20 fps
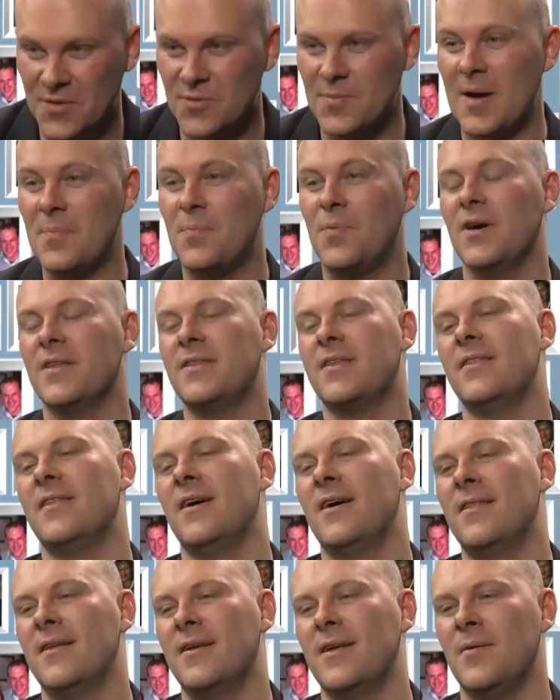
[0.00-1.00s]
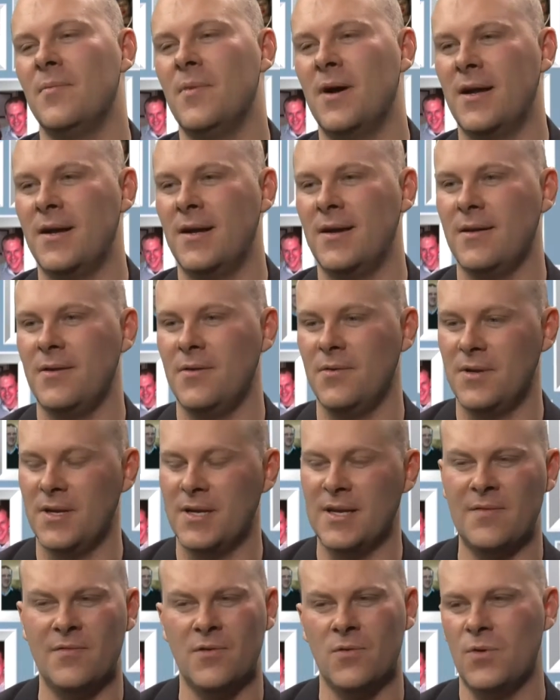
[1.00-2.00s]
was my birthday the other day, man. I, you
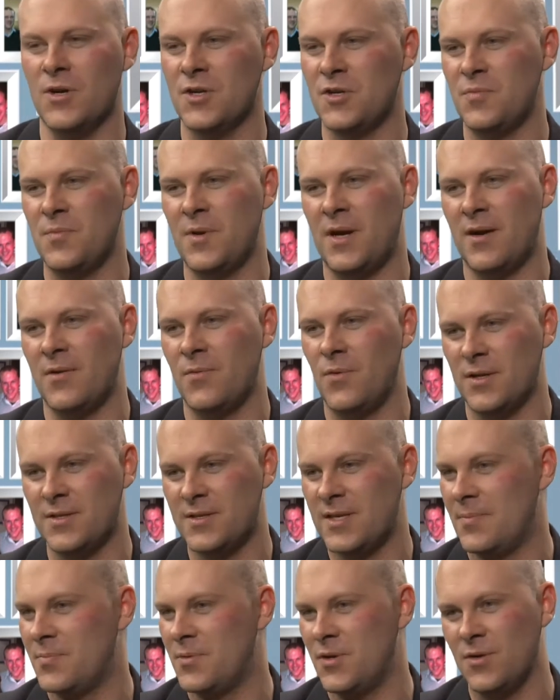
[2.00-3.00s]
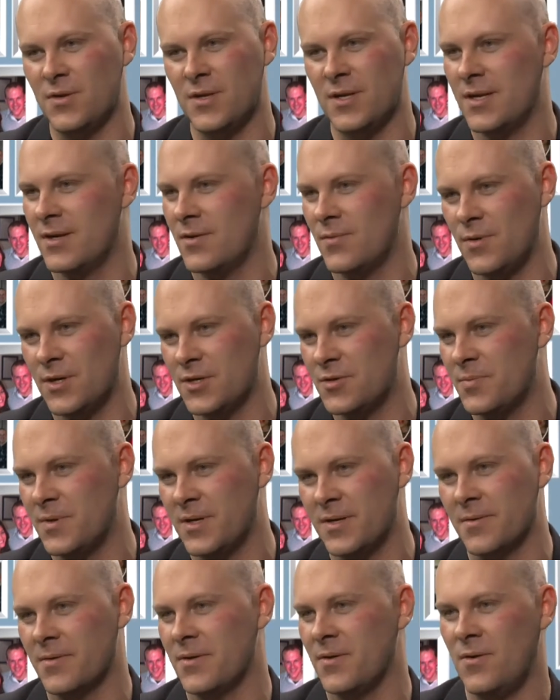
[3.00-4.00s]
didn't even wish me. I WhatsApped you and you didn't wish
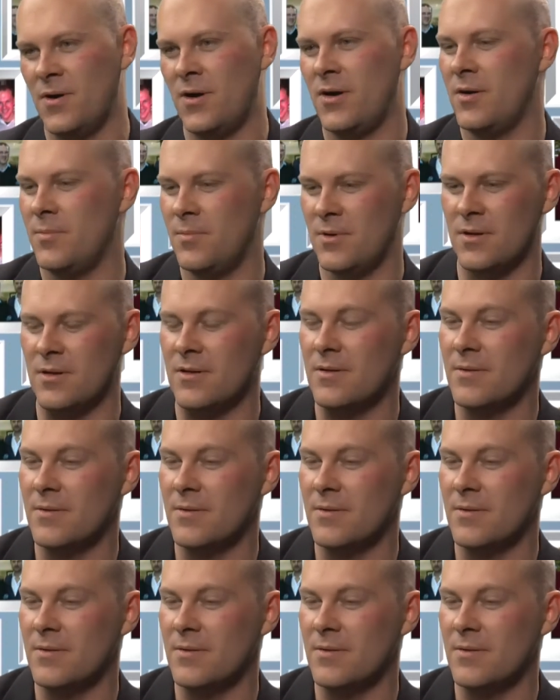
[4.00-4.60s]
me. You're horrible. I'm a